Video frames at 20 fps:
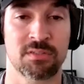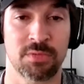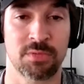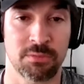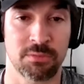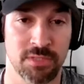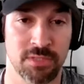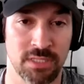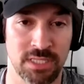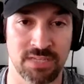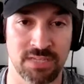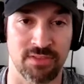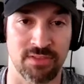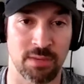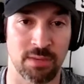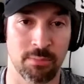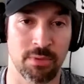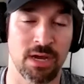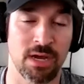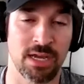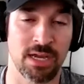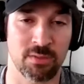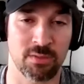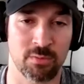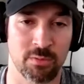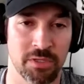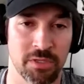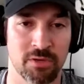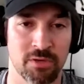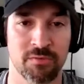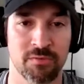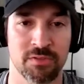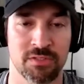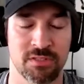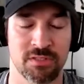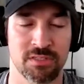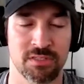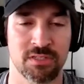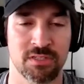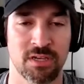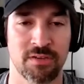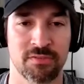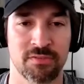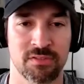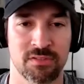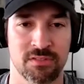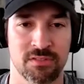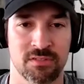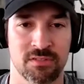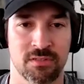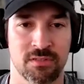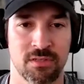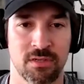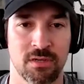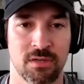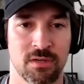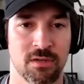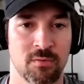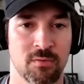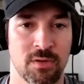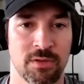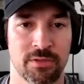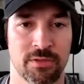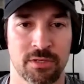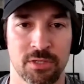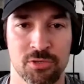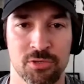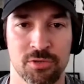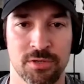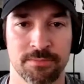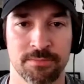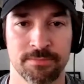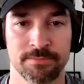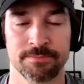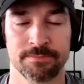to be able to leave that behind when we go visit these offices around the country.